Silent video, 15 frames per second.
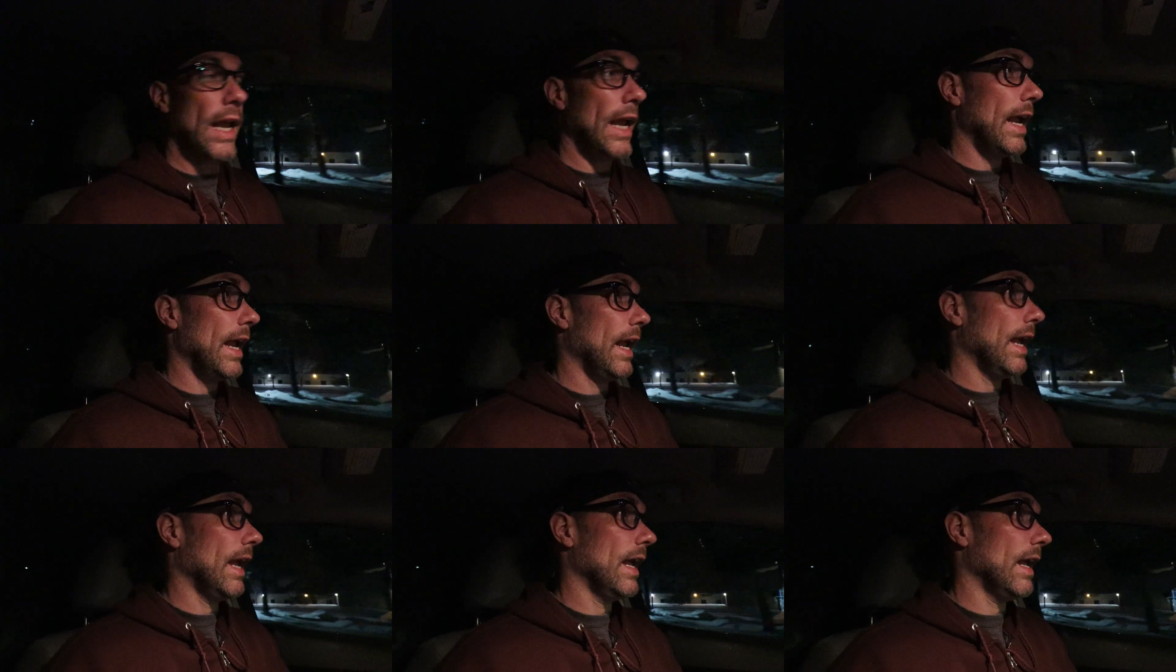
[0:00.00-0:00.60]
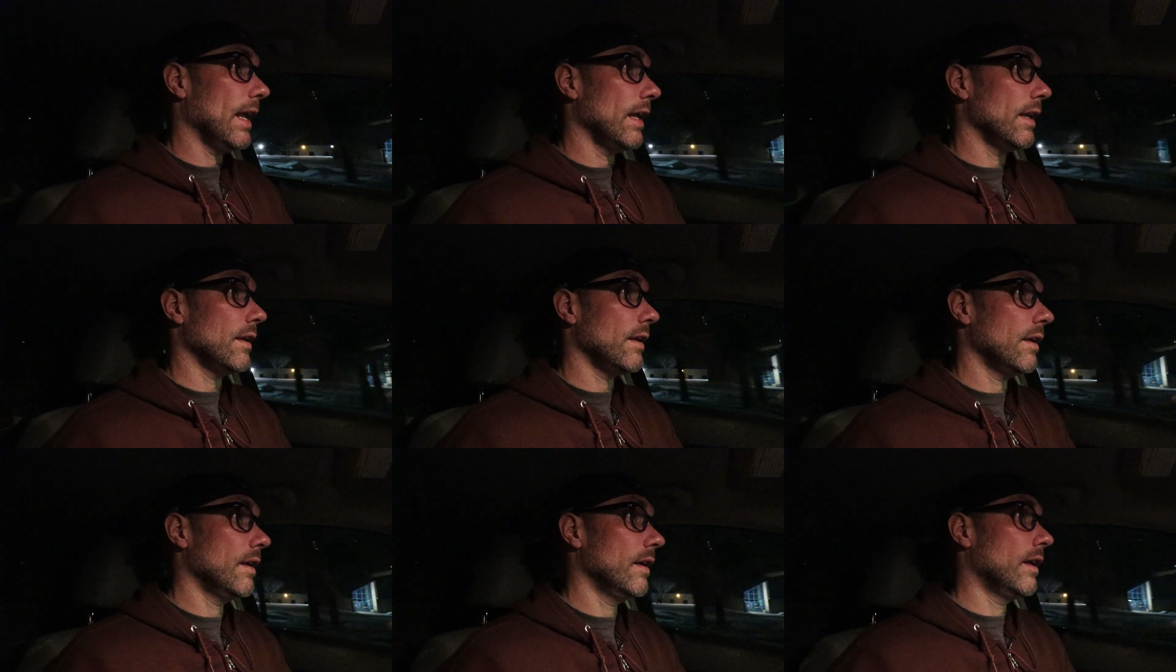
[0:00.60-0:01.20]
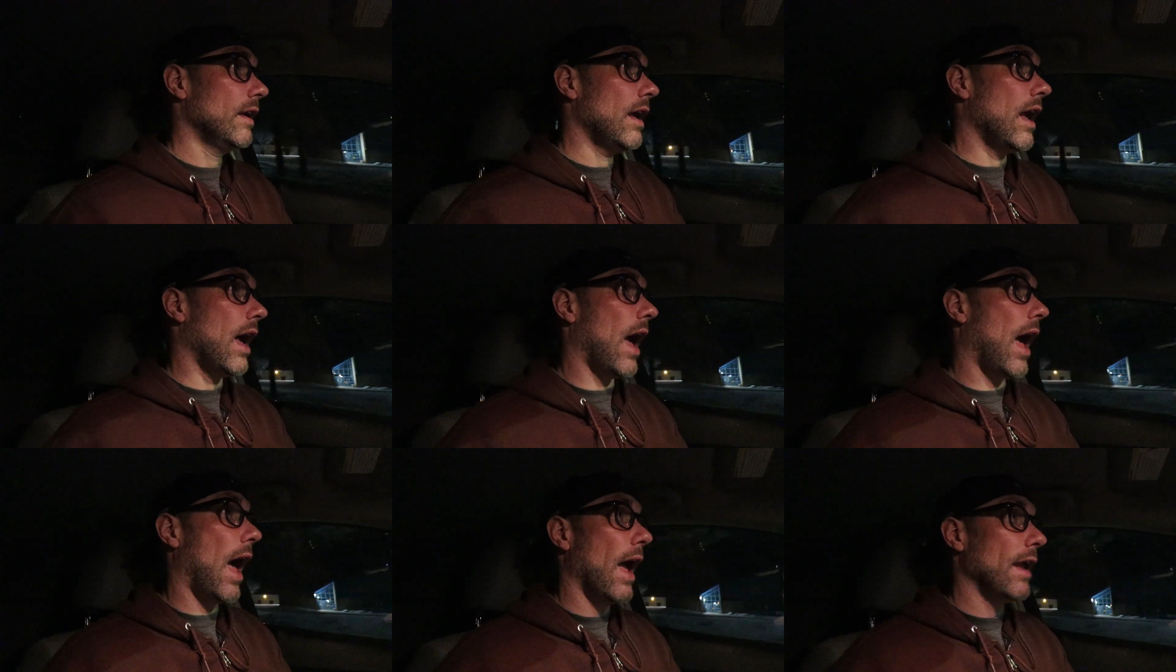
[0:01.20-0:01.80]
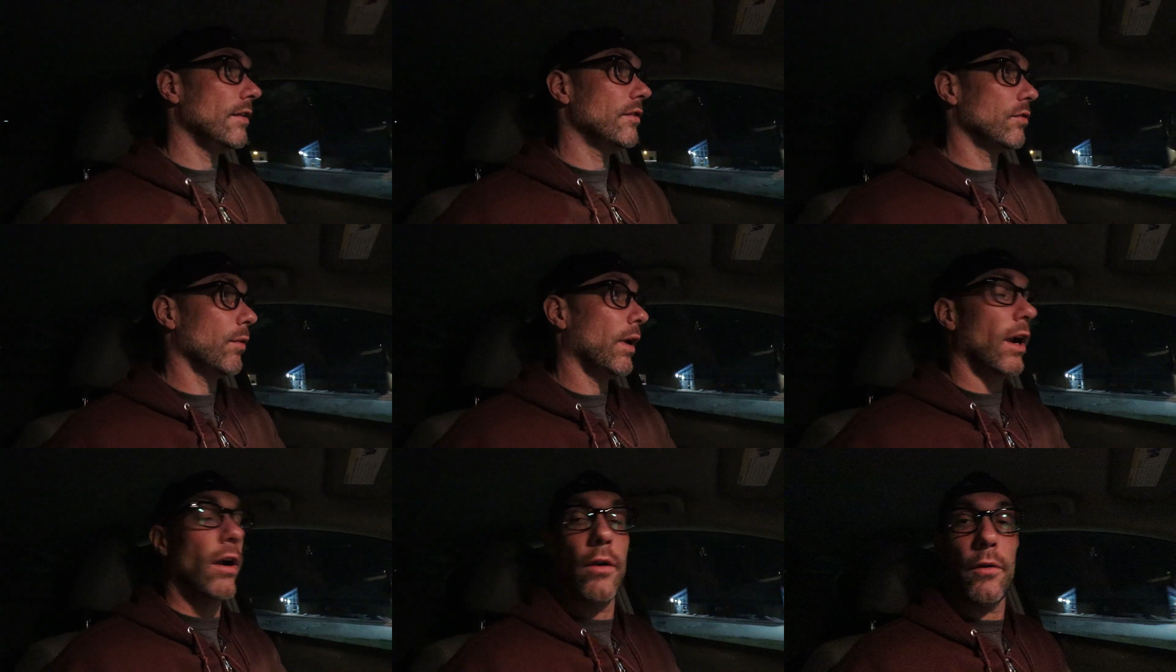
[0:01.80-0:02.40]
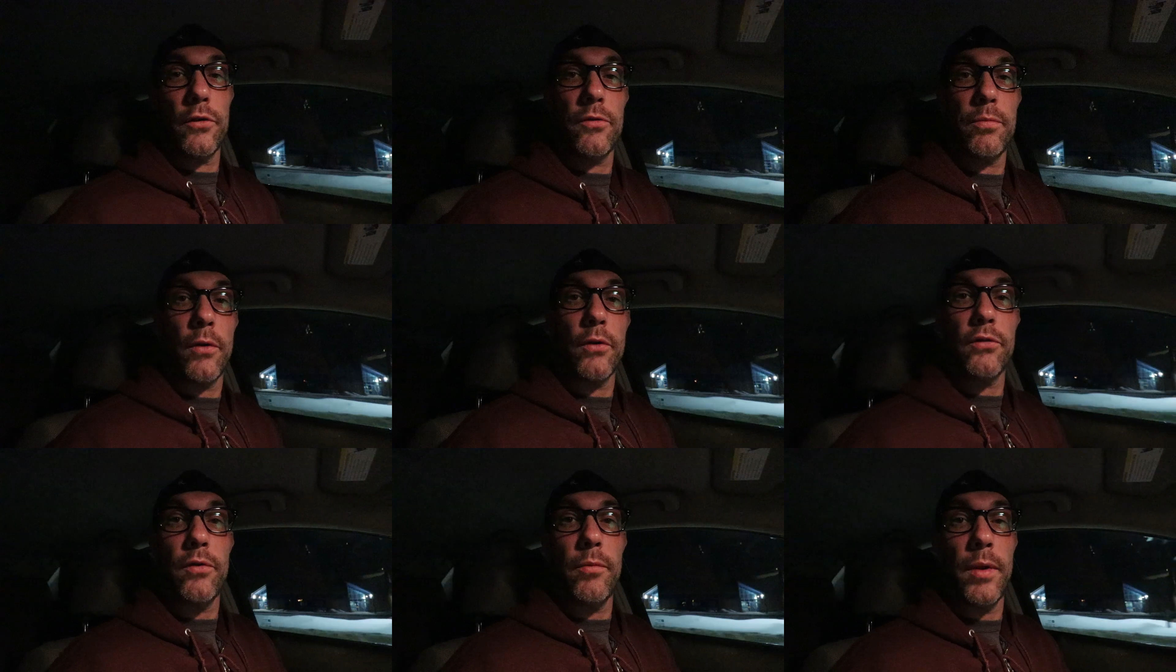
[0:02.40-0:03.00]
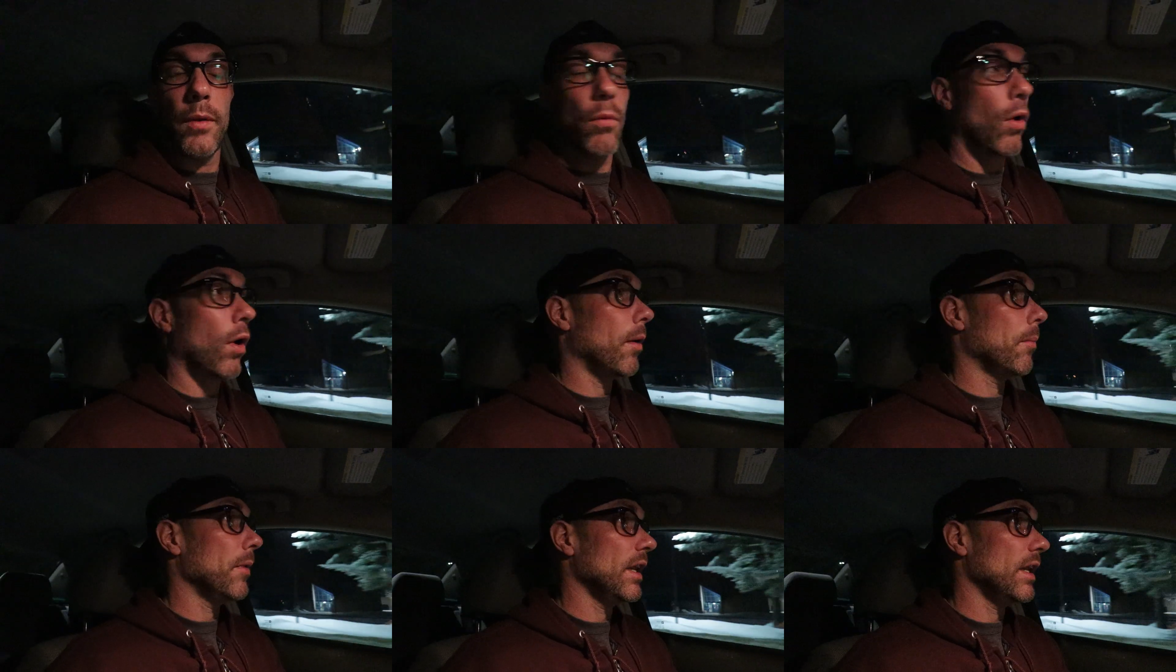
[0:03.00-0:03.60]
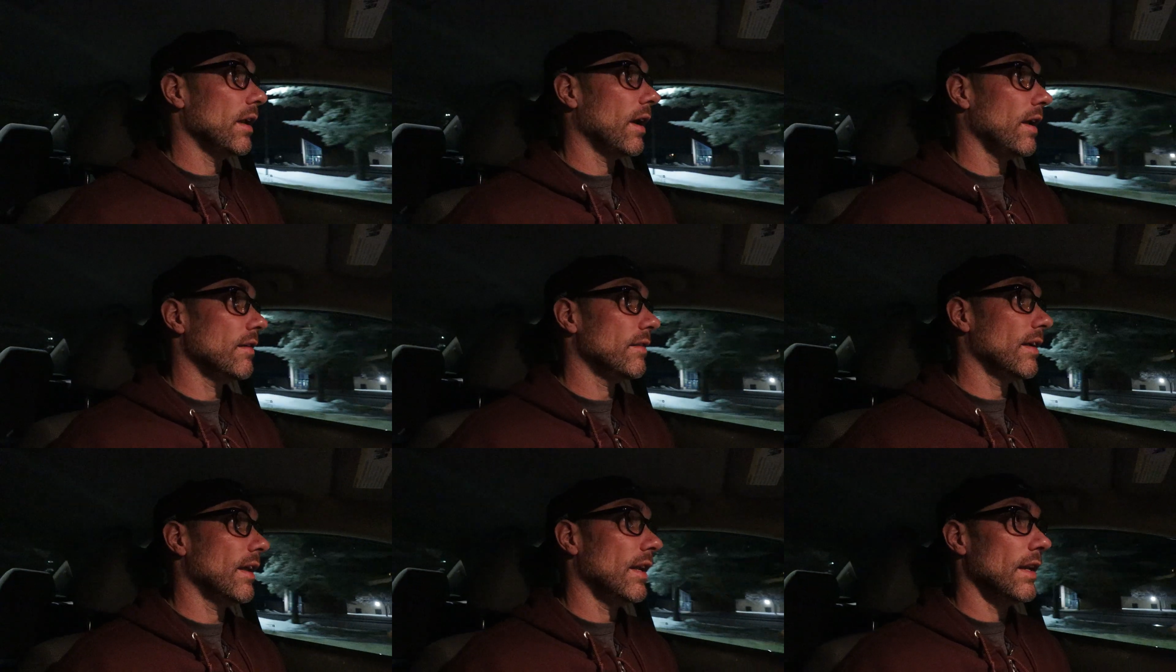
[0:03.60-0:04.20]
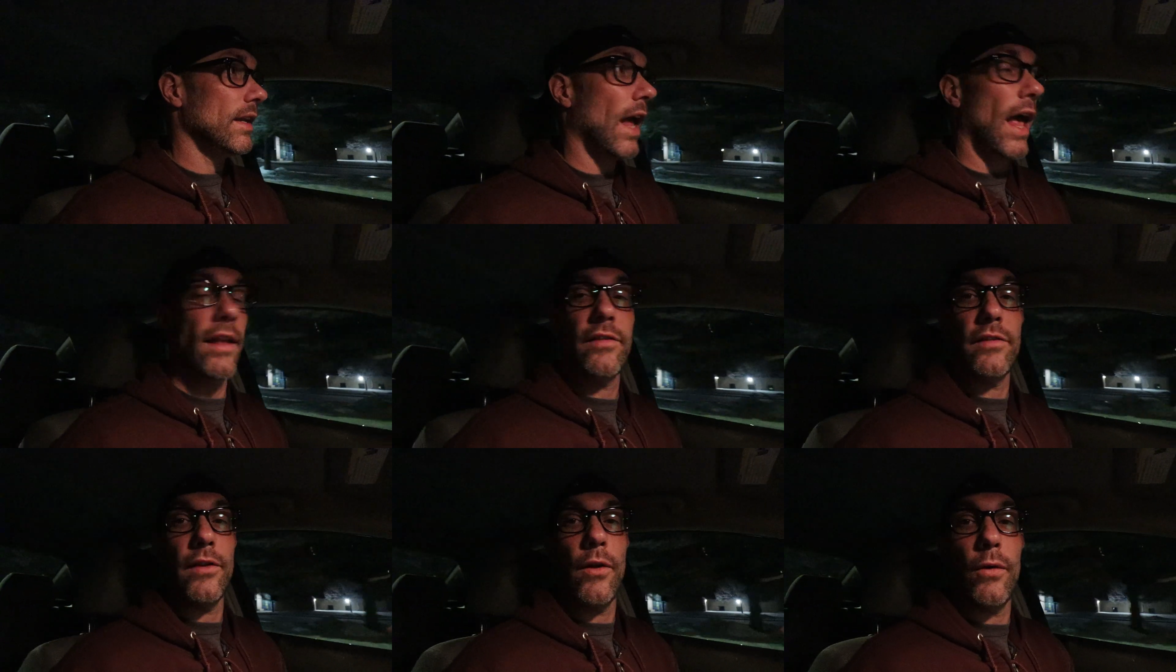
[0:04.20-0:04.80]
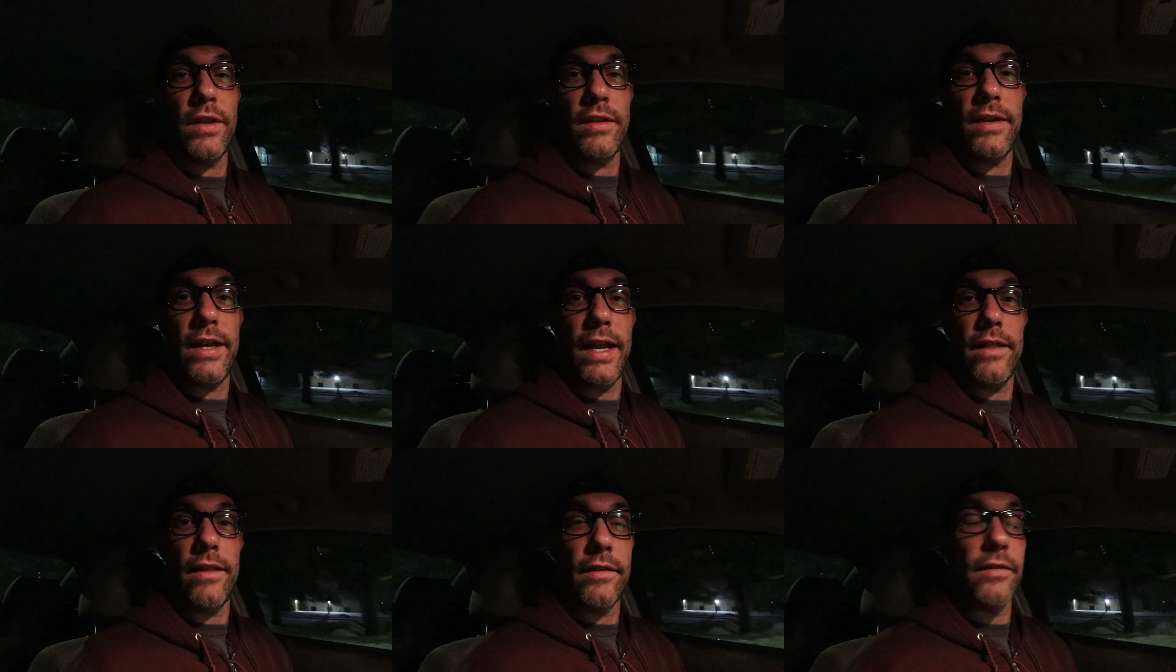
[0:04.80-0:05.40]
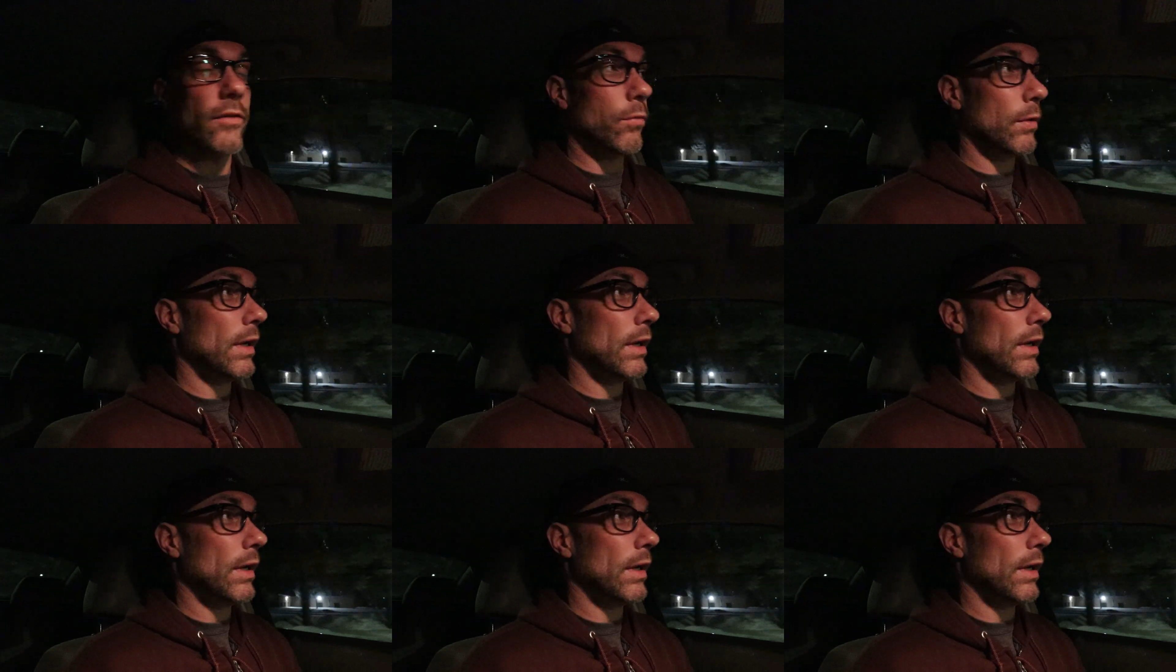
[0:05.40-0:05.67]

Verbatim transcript: and I swear it was supposed to be warm and nice and not snowy today. This is